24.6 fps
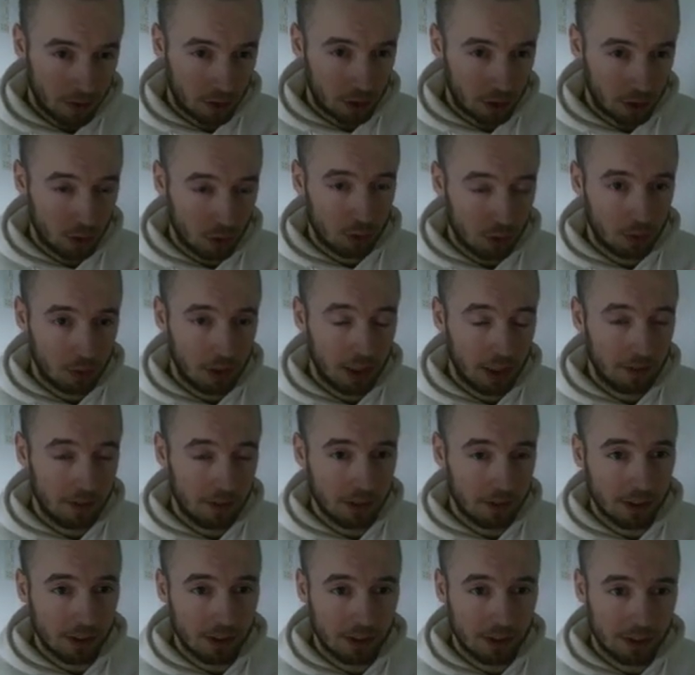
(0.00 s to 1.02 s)
Golems will have
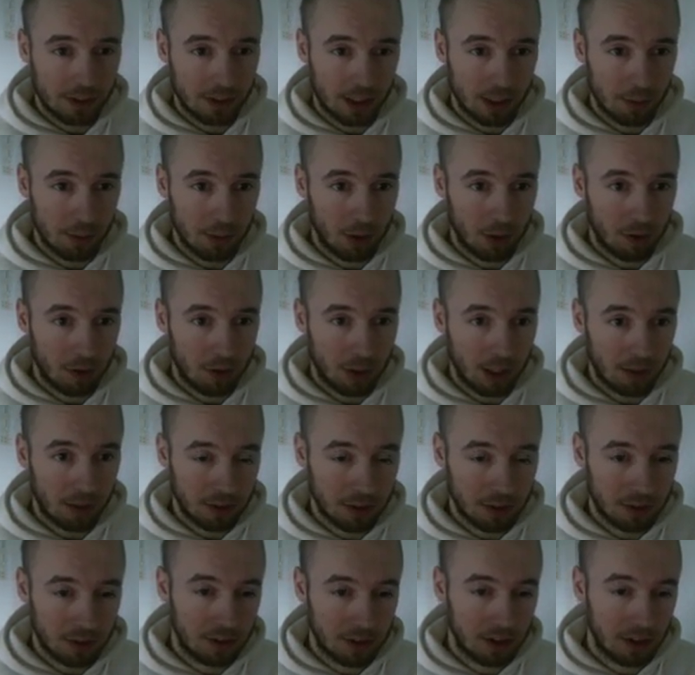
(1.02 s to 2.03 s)
insane amount of life,
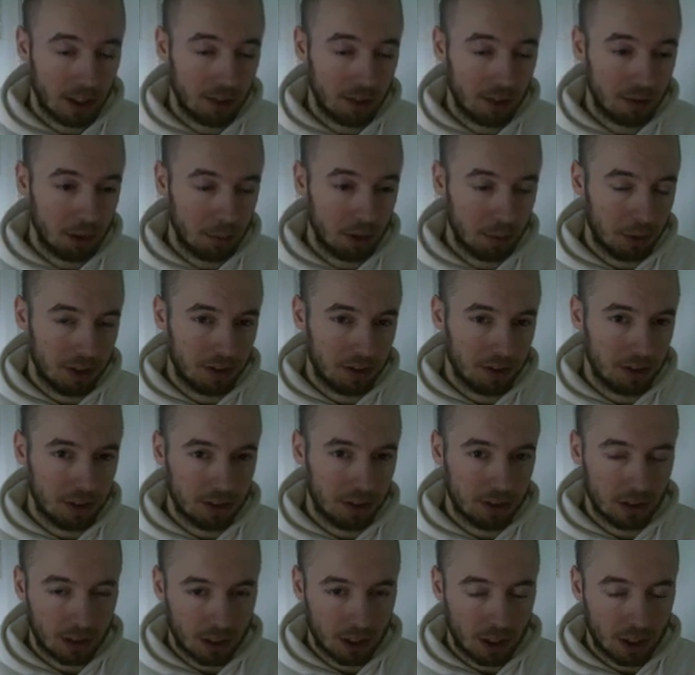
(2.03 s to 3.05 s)
and since I have
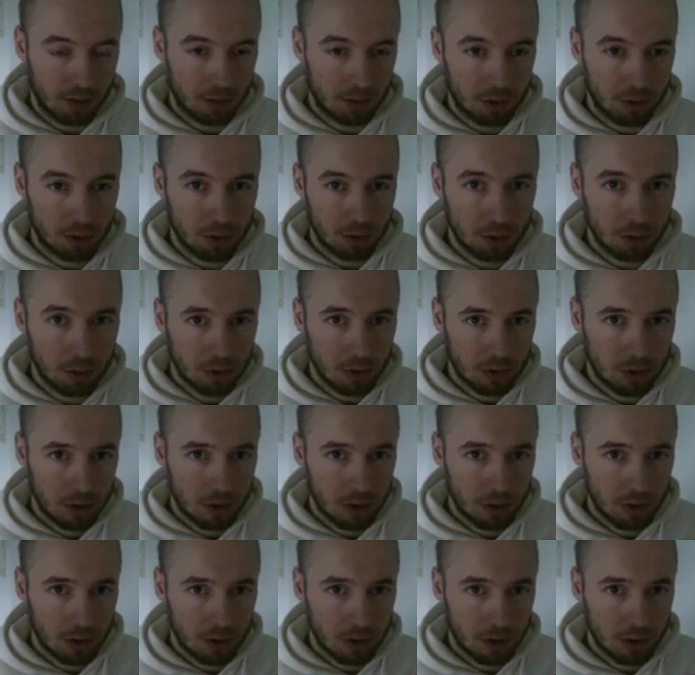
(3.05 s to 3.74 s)
Elementalist I can have 2,